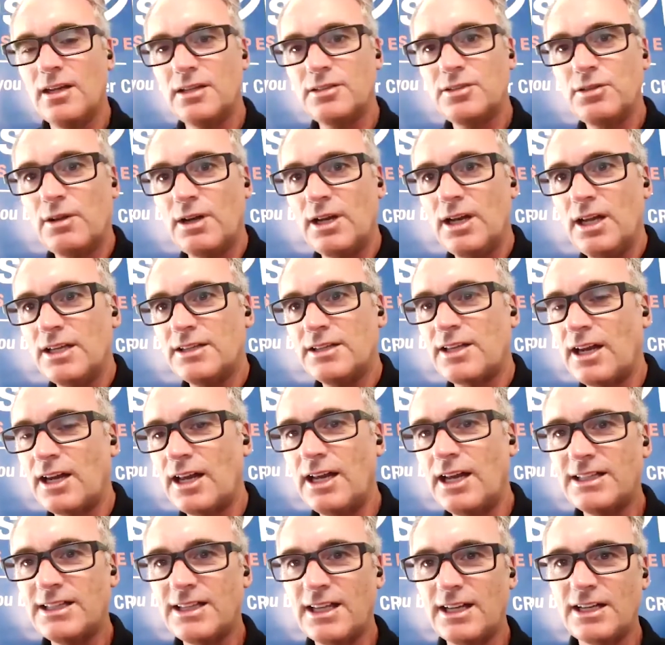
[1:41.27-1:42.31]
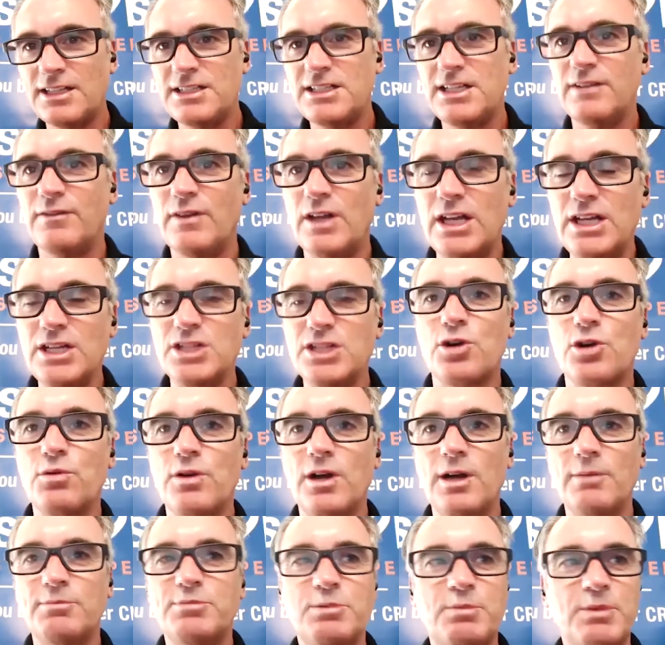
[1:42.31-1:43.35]
no, I like that. I like that idea of
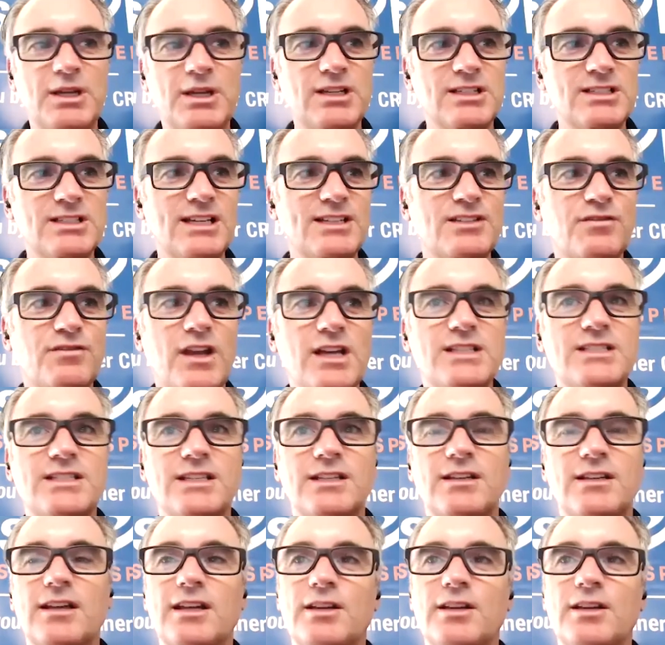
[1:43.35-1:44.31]
interrupt because let's face it,